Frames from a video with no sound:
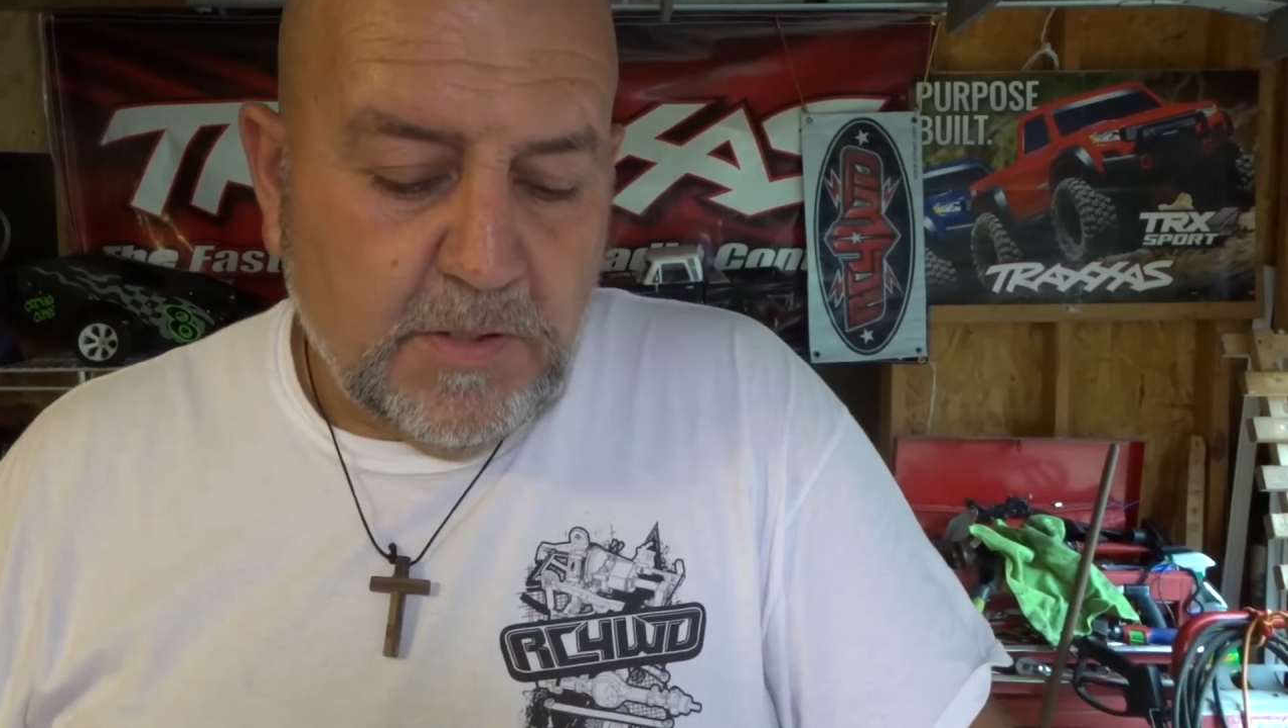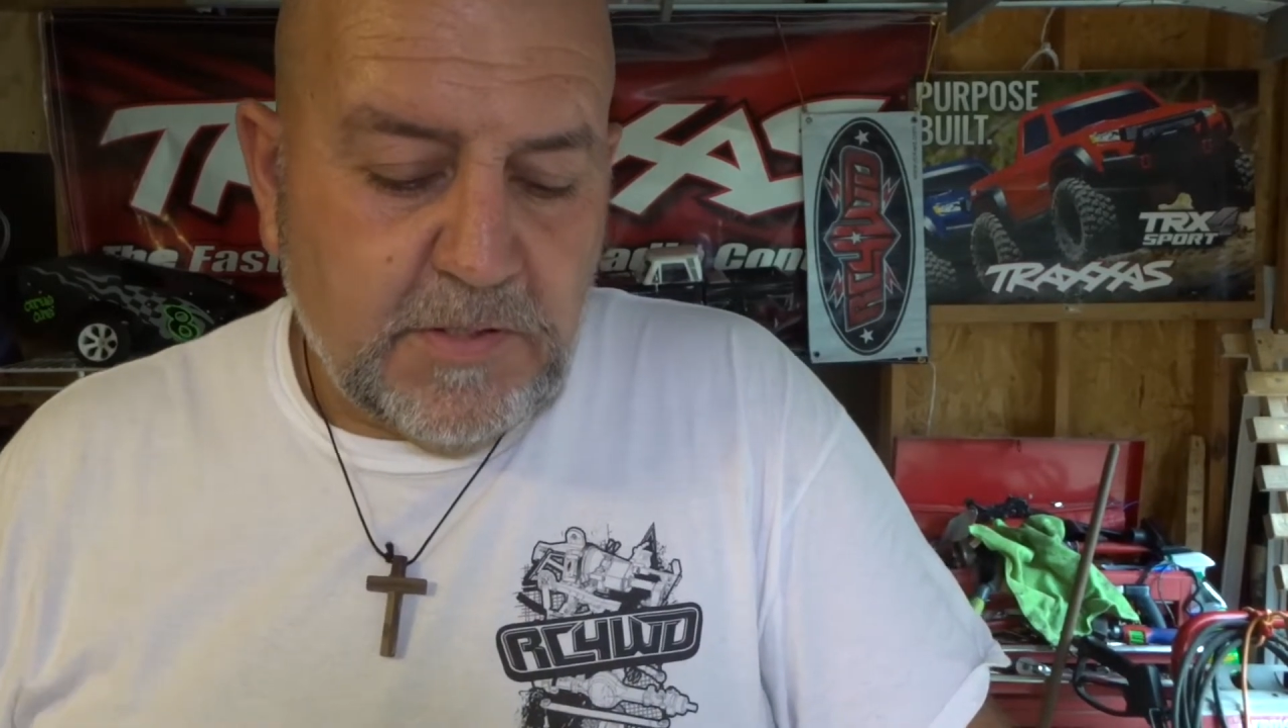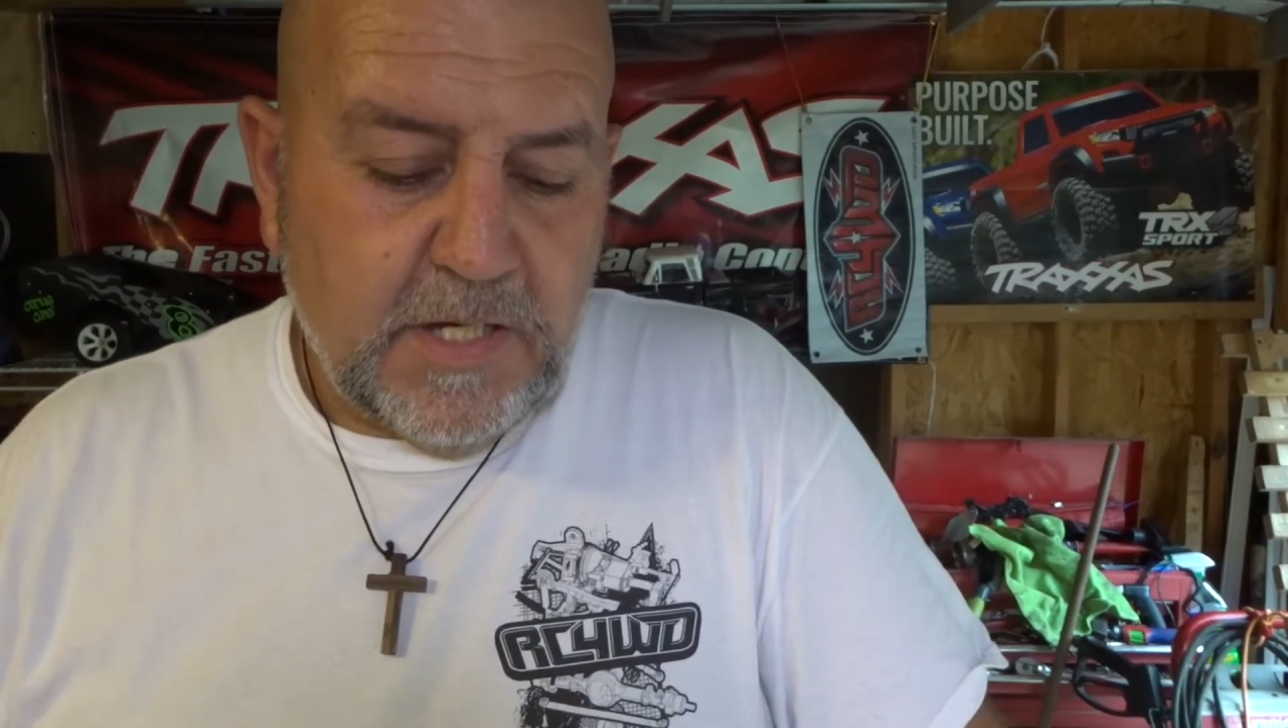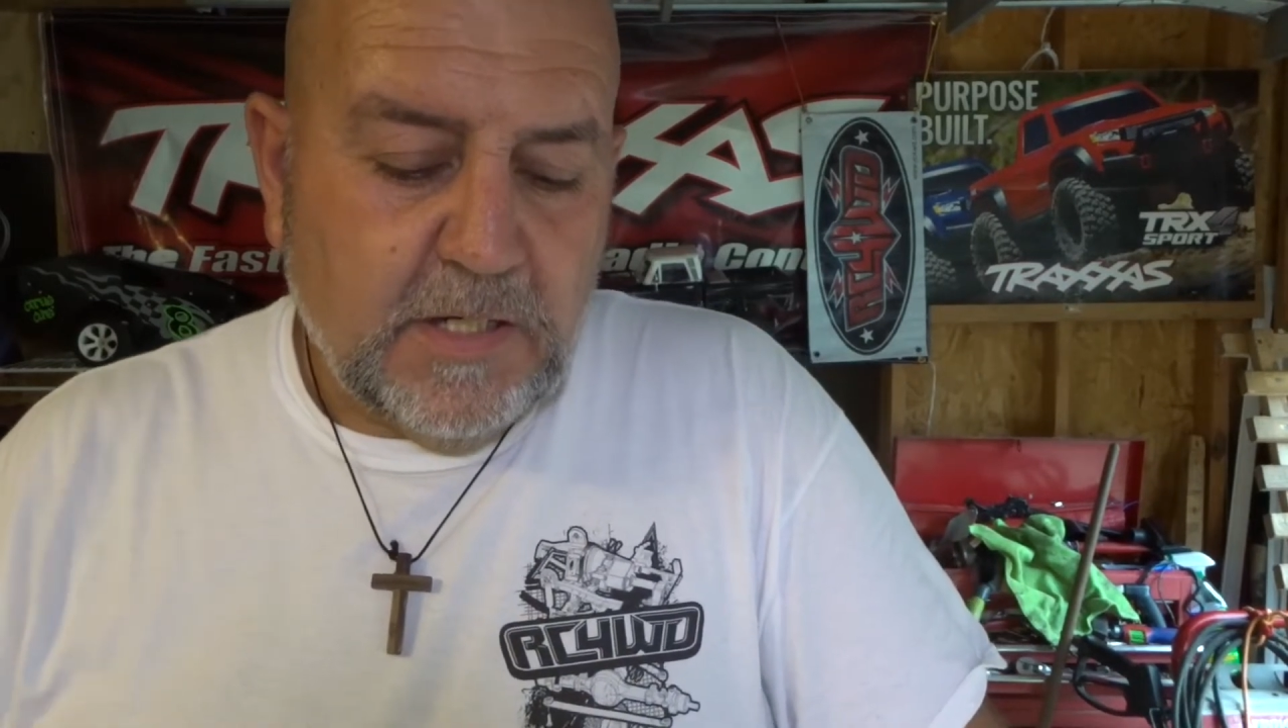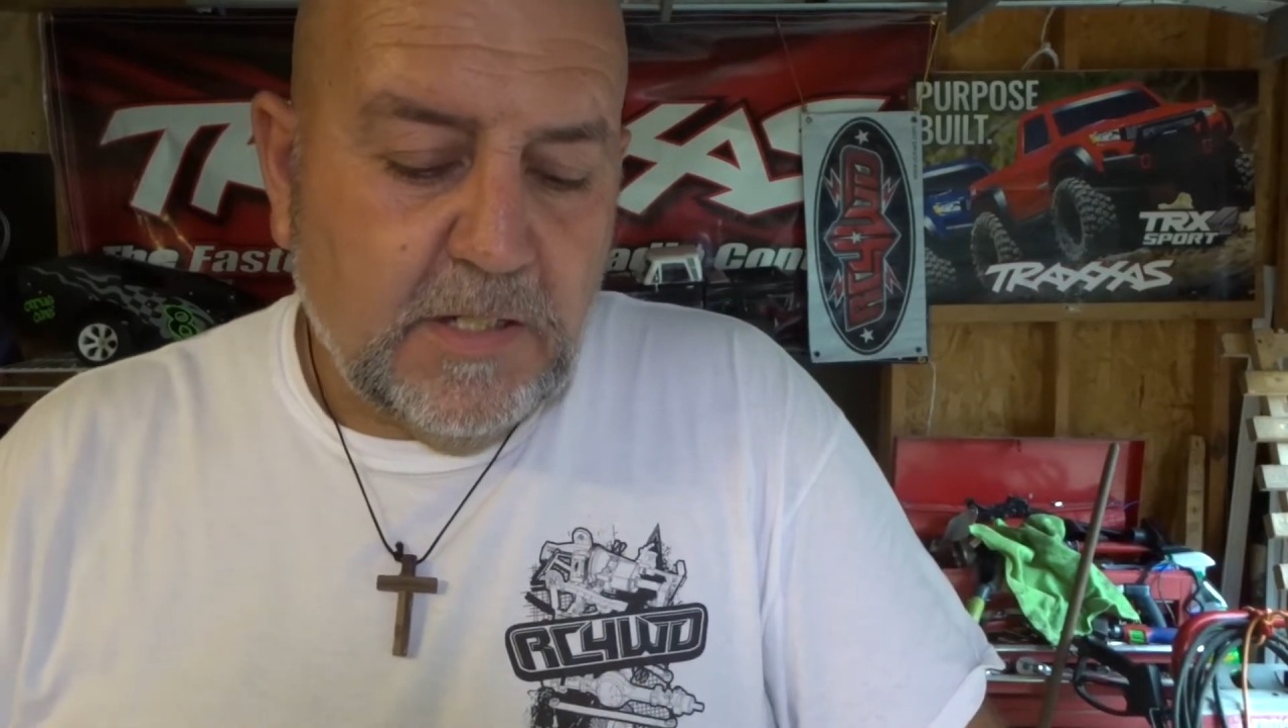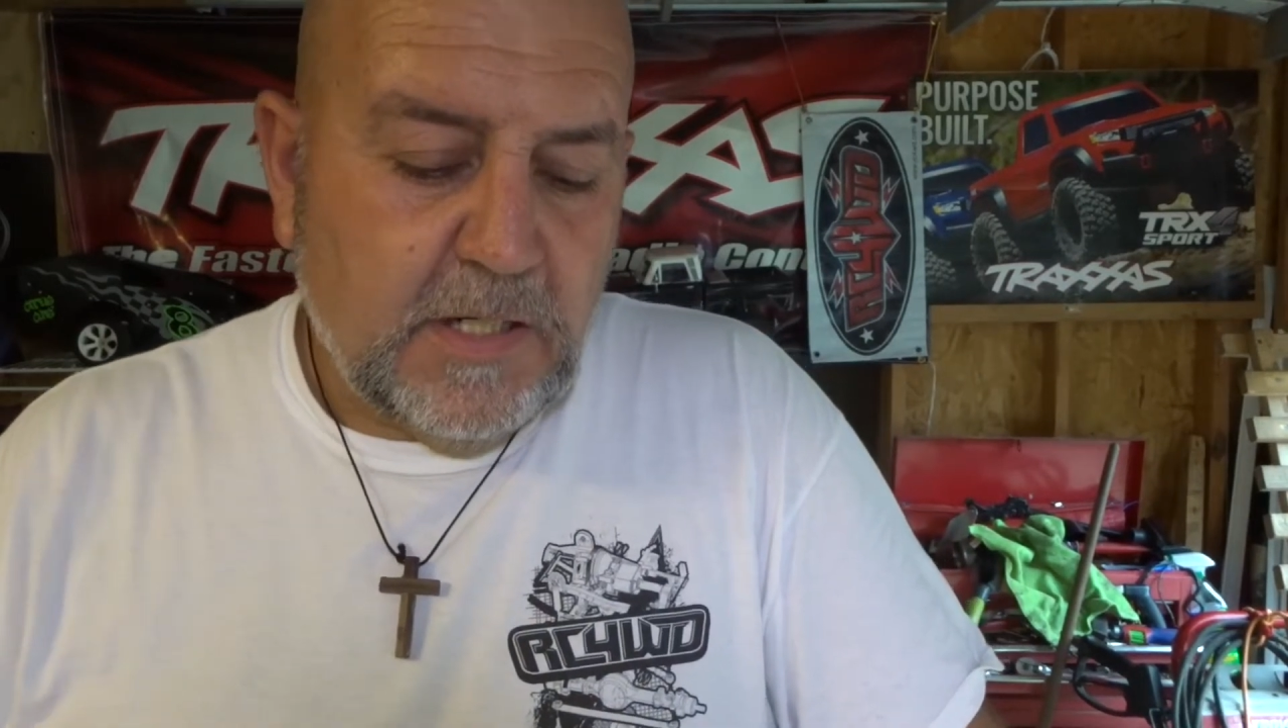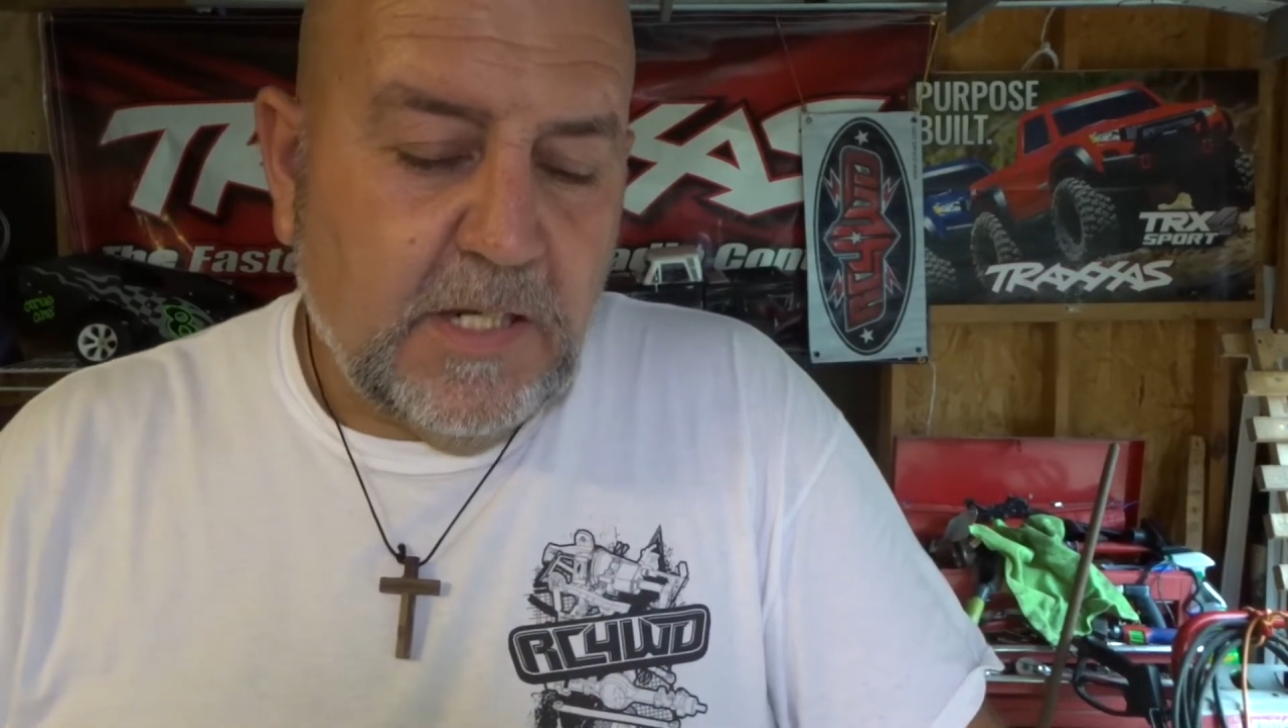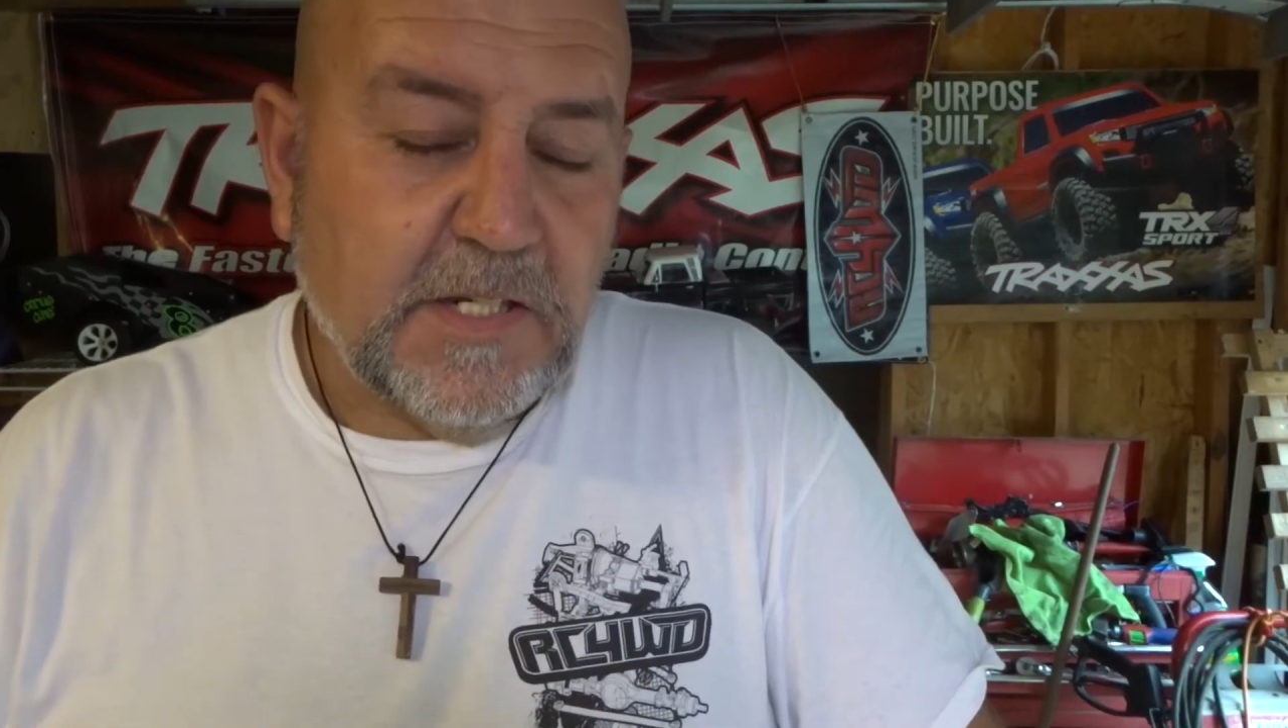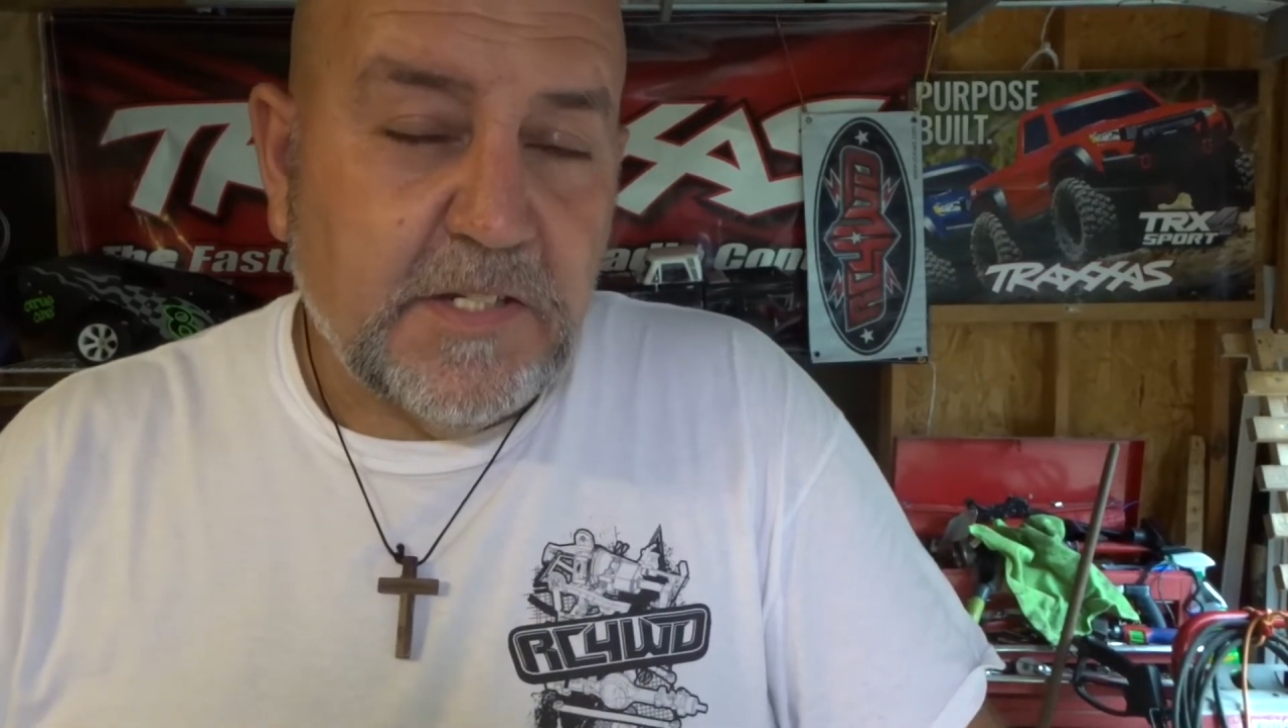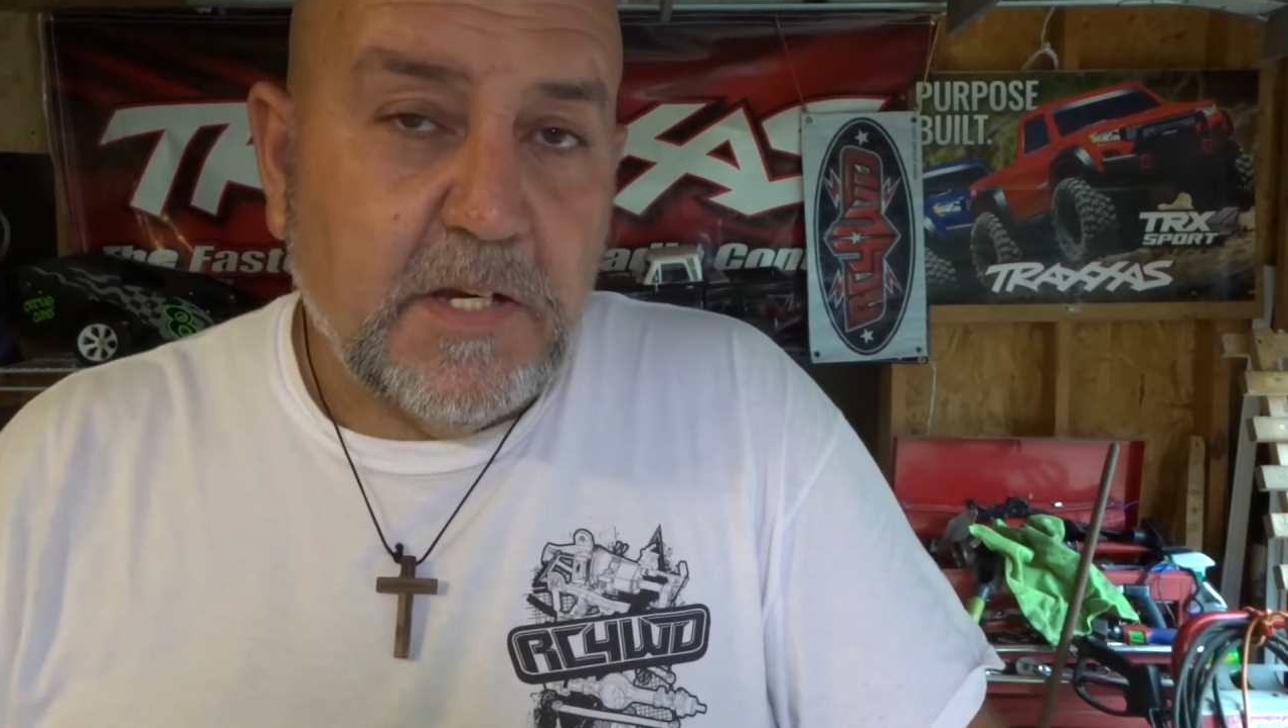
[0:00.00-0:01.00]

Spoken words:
the Teakin ESC